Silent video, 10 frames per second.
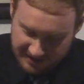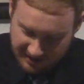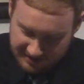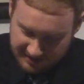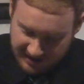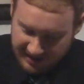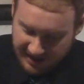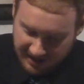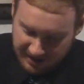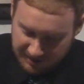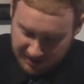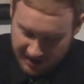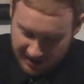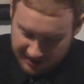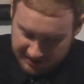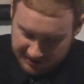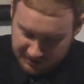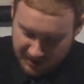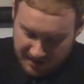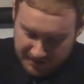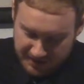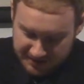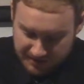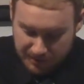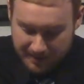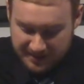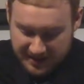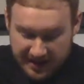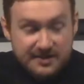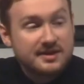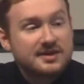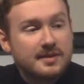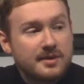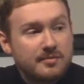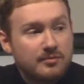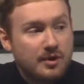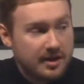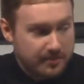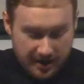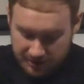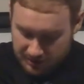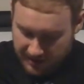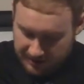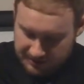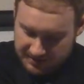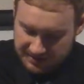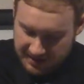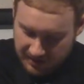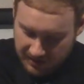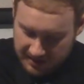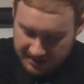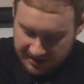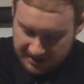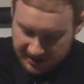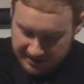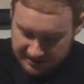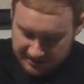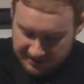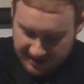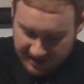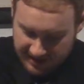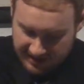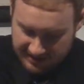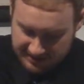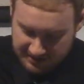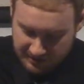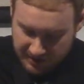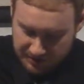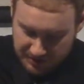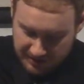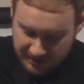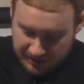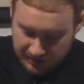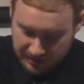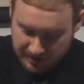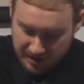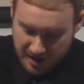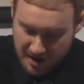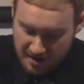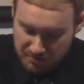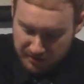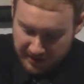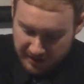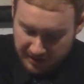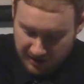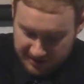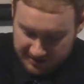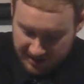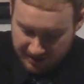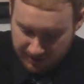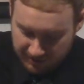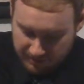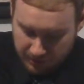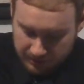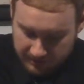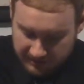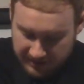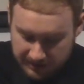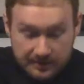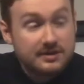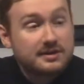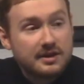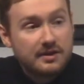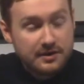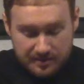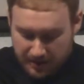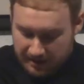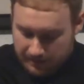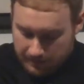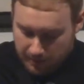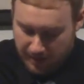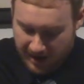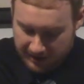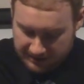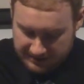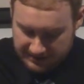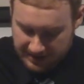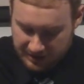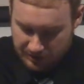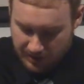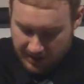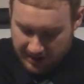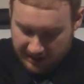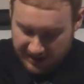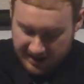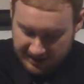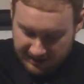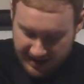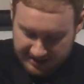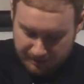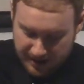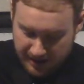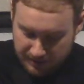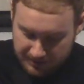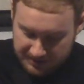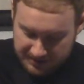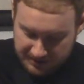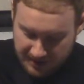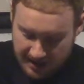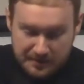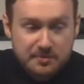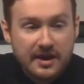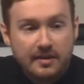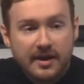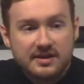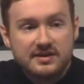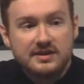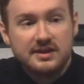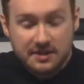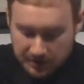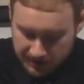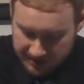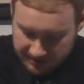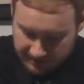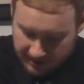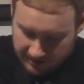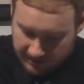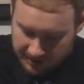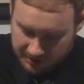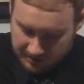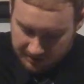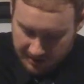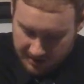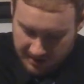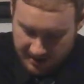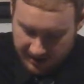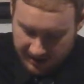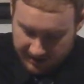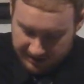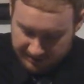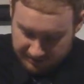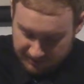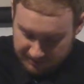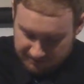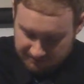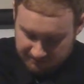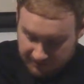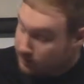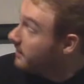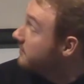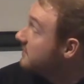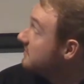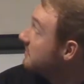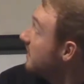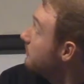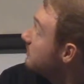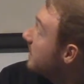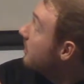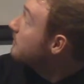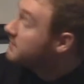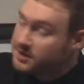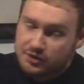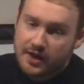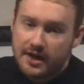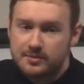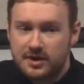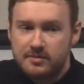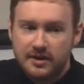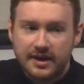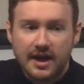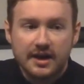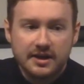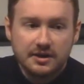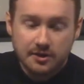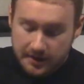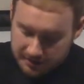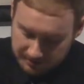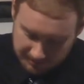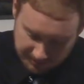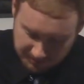the Delta Lake hike, described on some websites as one of the better trails to see at Grand Tetons. Its description included moving across a couple of boulder fields. It was about 4 miles each way, and the last mile was described as being about 60 degrees of elevation. For reference, Devil's Tower is like straight up, so that'd be like 90 degrees.